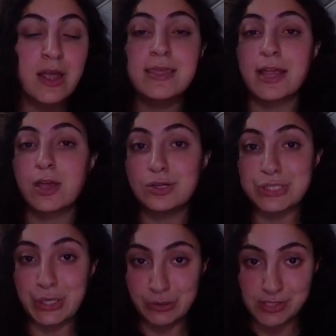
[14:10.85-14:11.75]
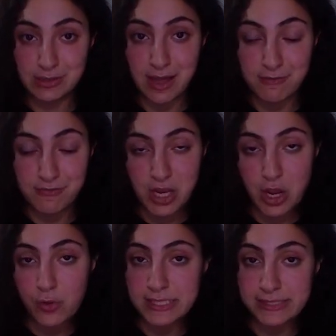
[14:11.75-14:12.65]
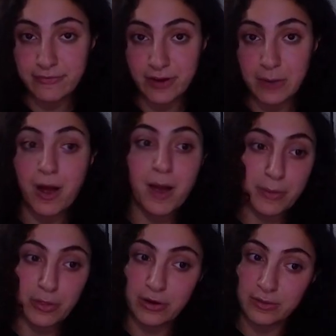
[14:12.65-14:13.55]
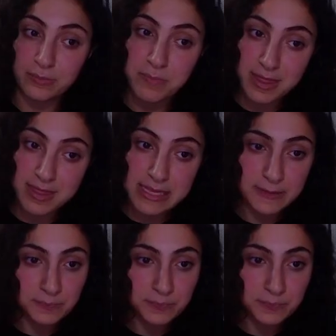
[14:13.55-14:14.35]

They could also host a live video. This is a very popular method.